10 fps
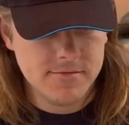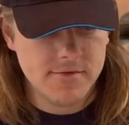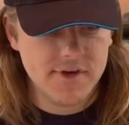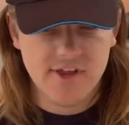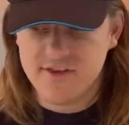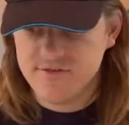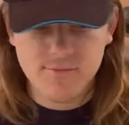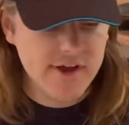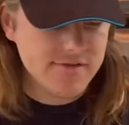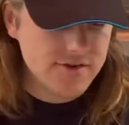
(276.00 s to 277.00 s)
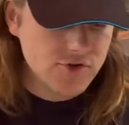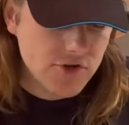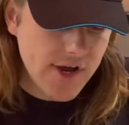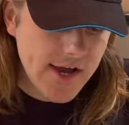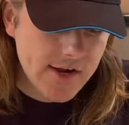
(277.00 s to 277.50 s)
Get this plastic
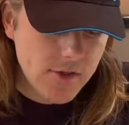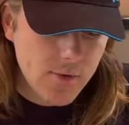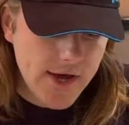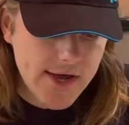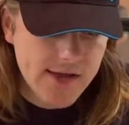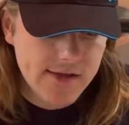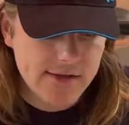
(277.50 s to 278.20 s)
tray out of the way,